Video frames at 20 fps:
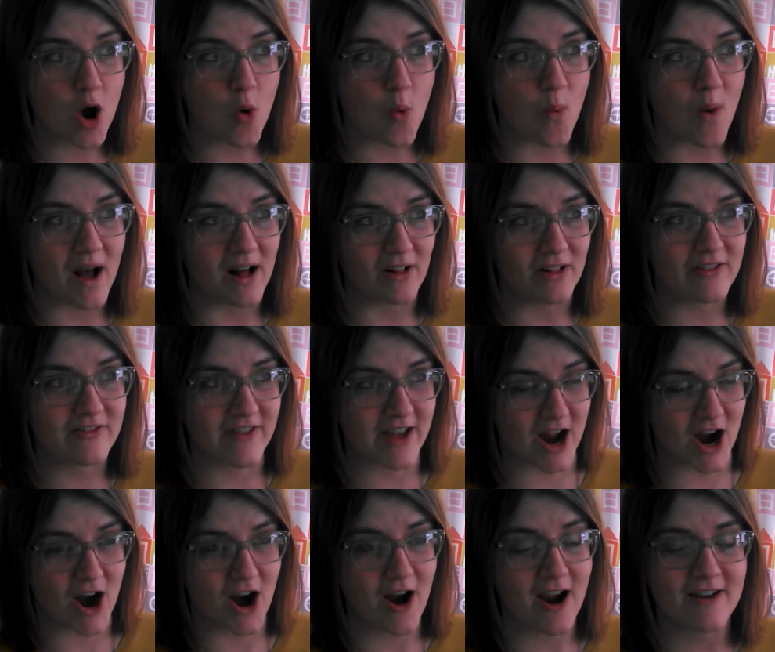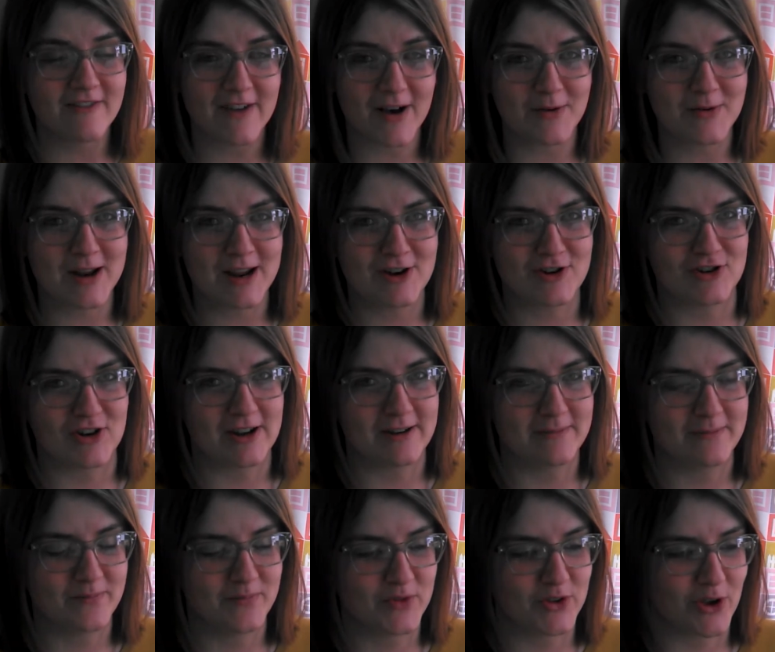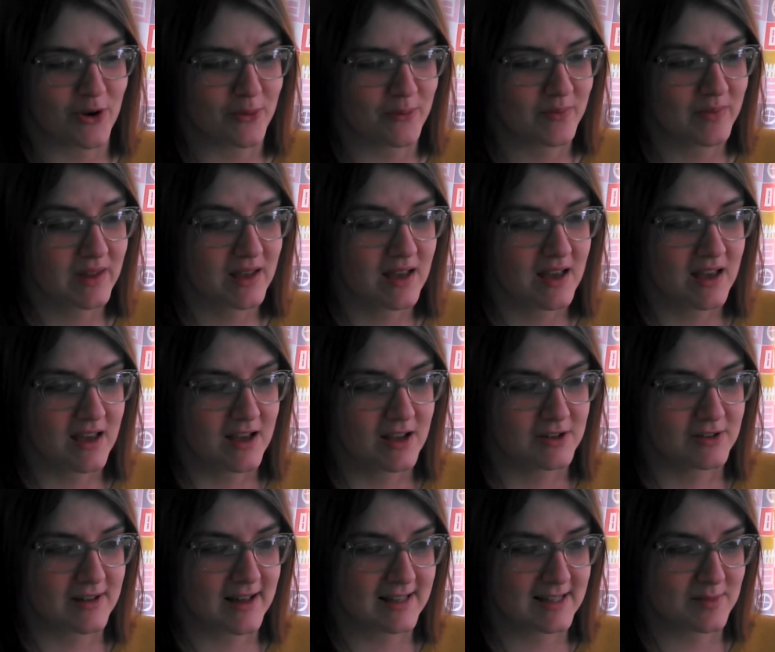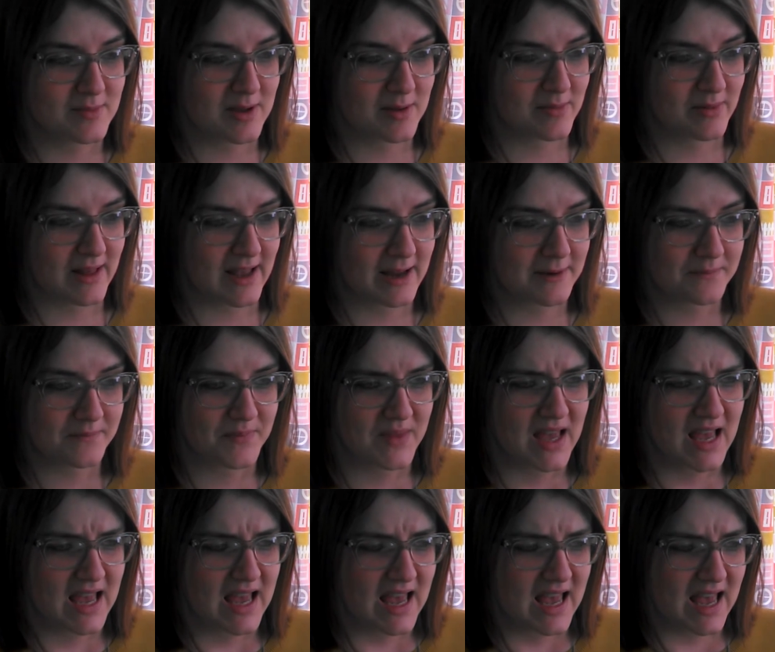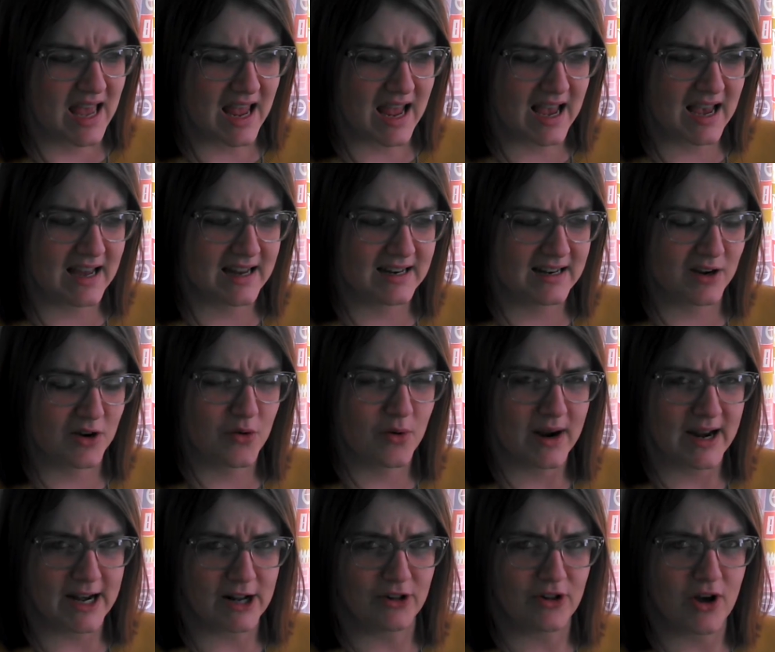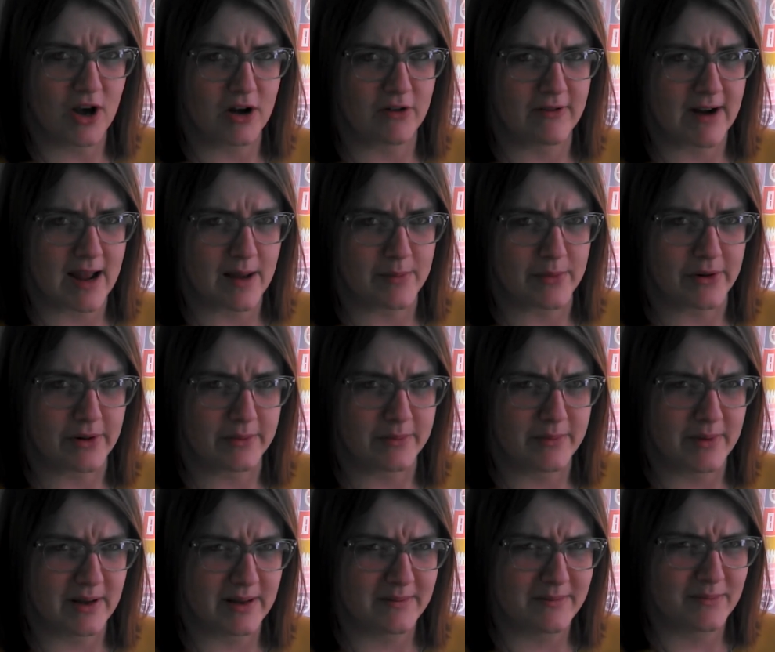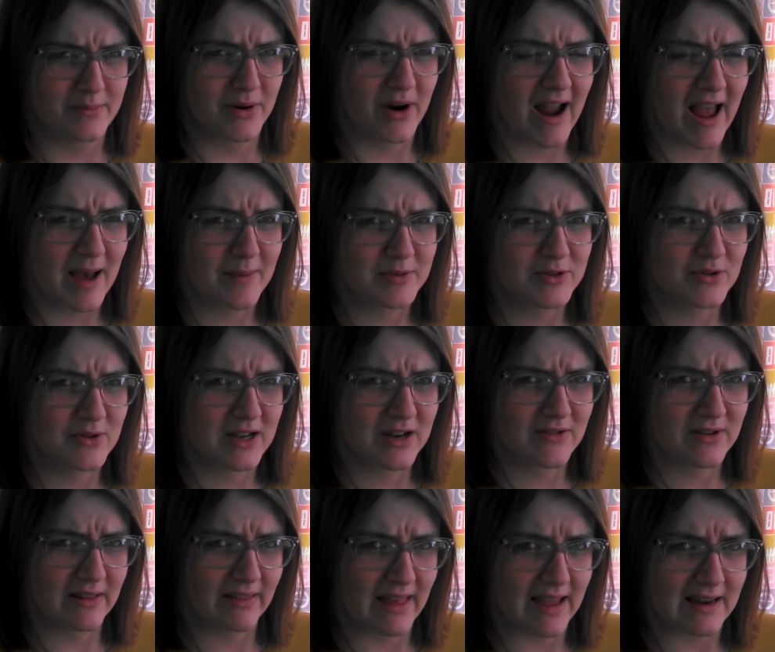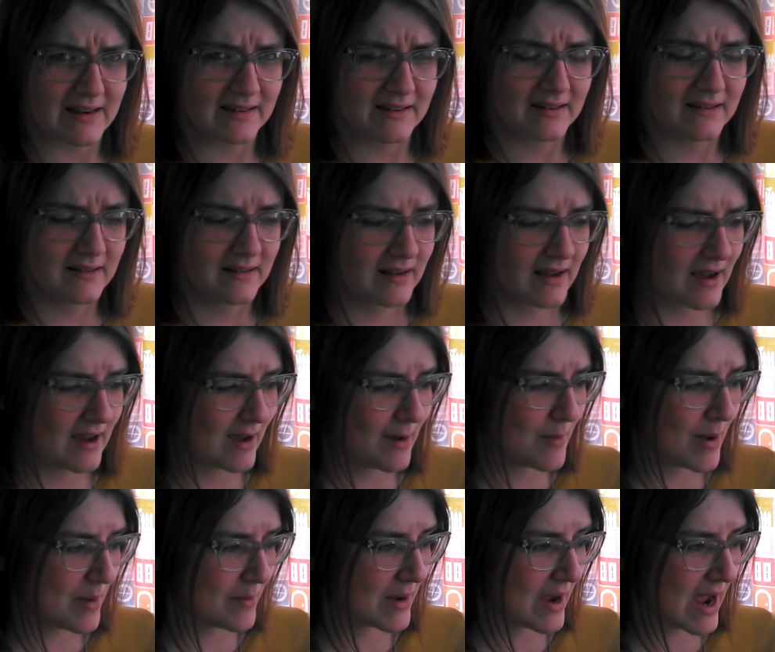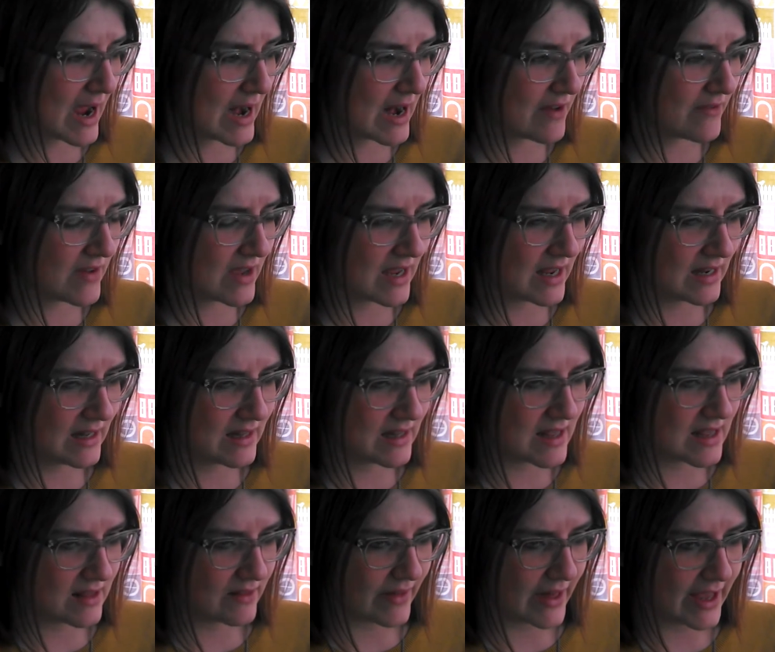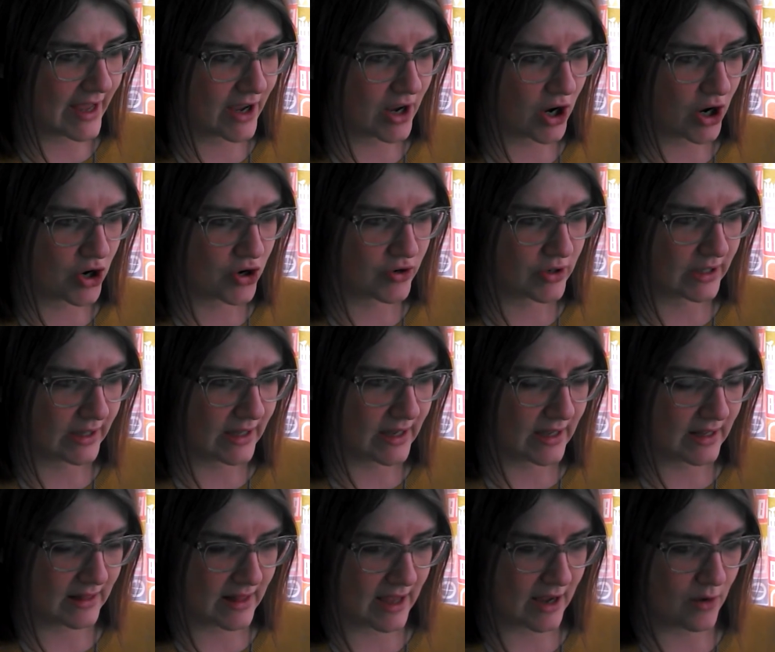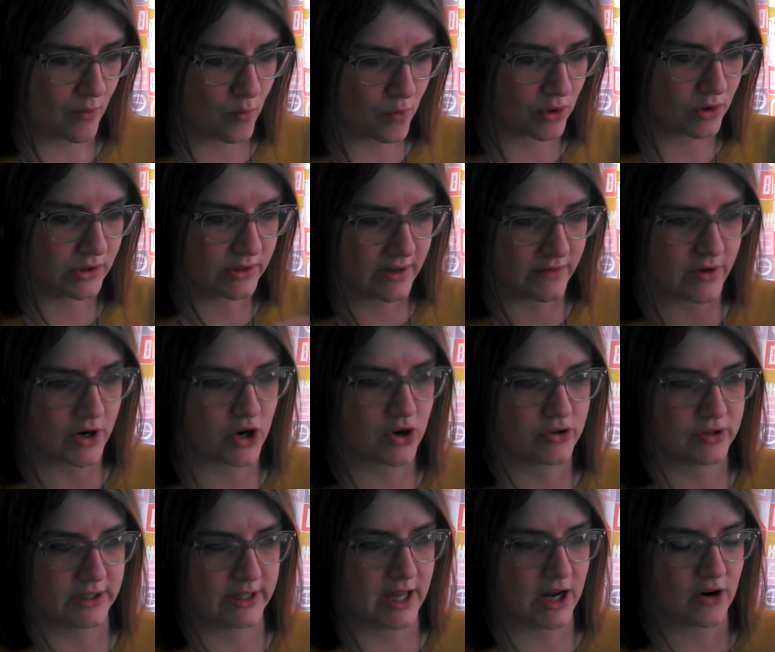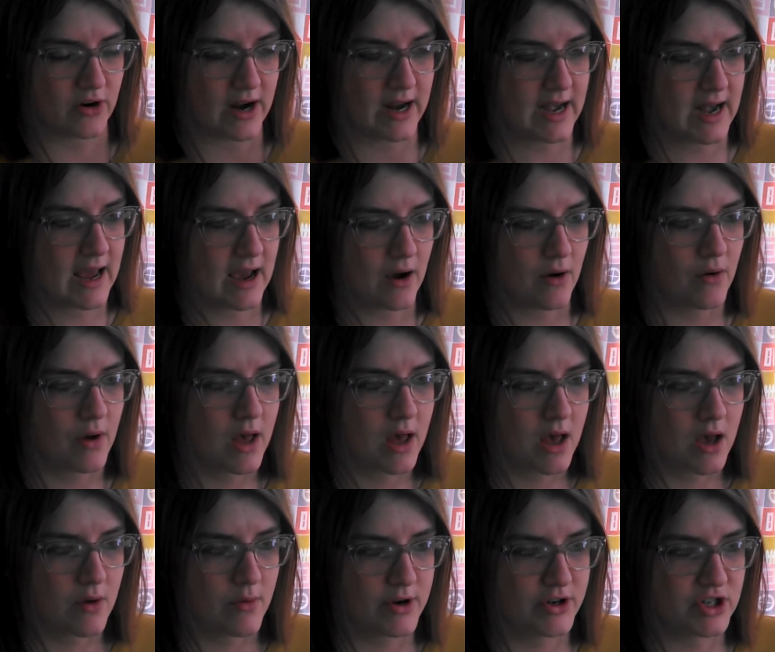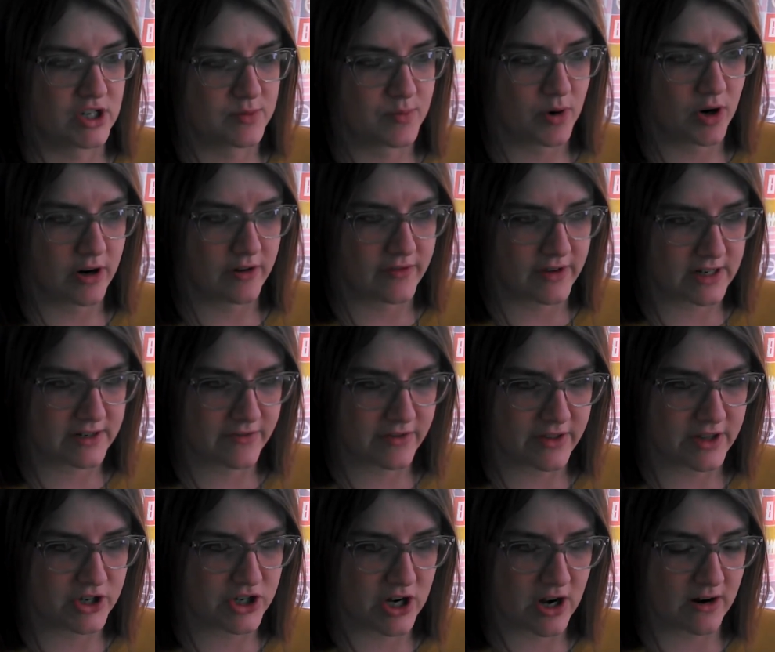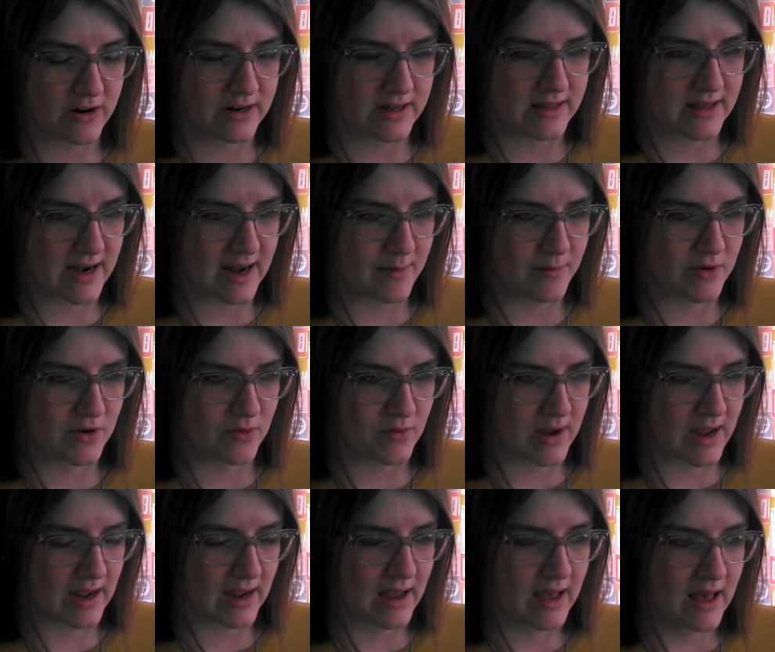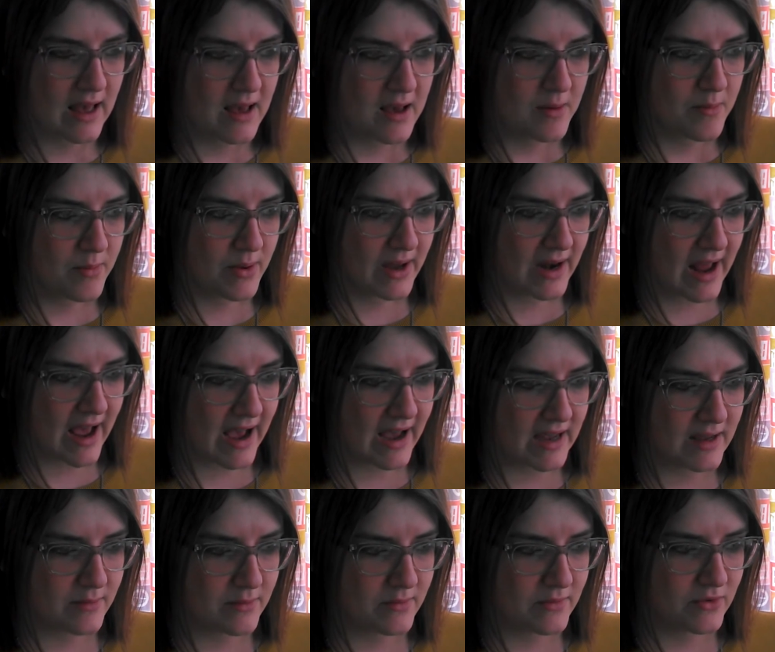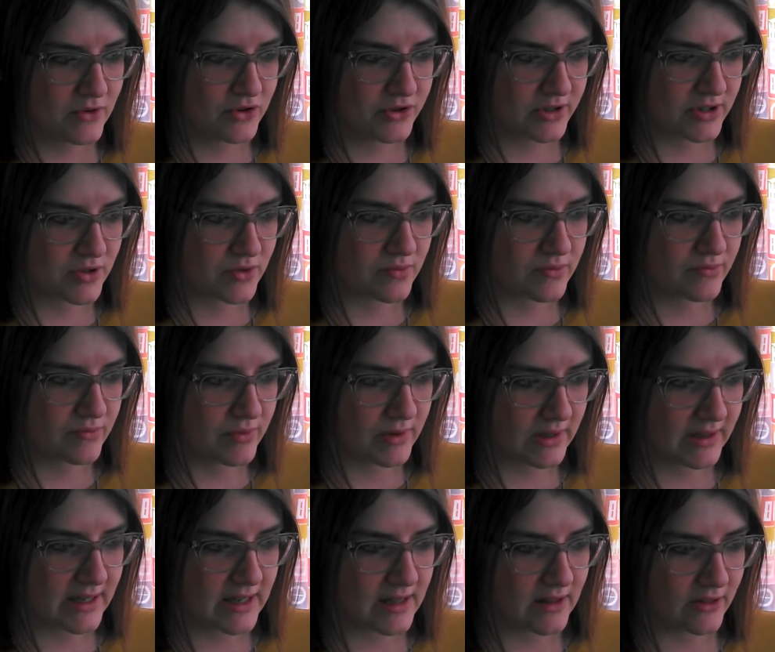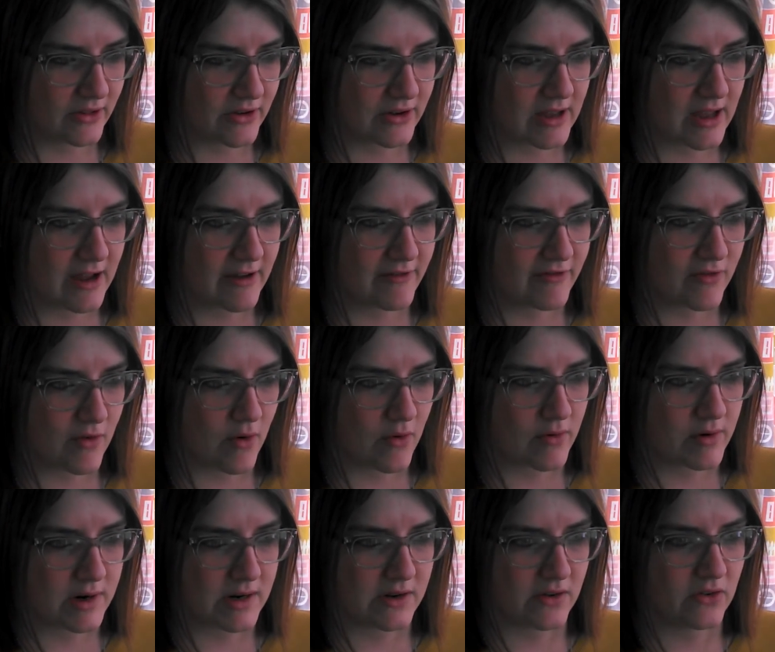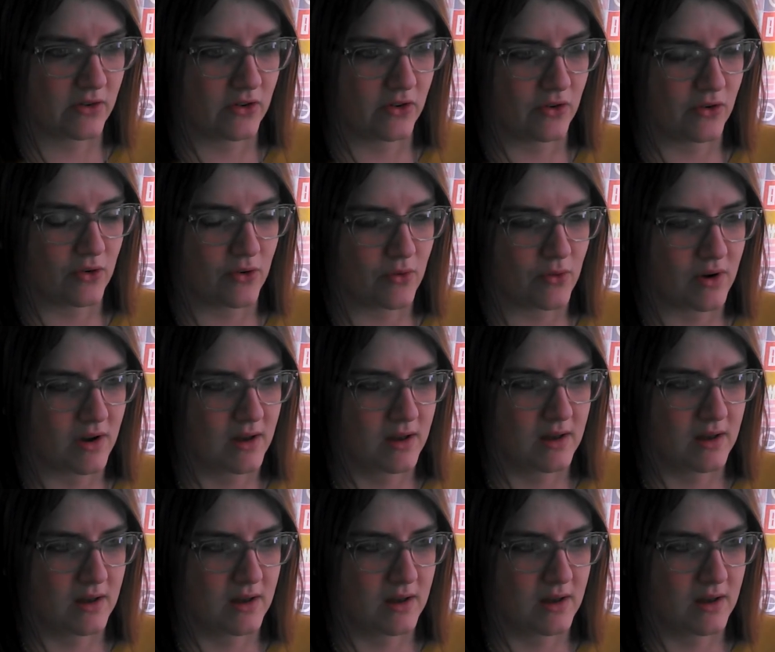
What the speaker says: Welfare Foundation. So that's the big plan. And quite a long ramble, but perhaps you can relate. I'm kind of in the world of acrylic right now, which is perfect for the charity that I'm doing, but I'm just really looking forward to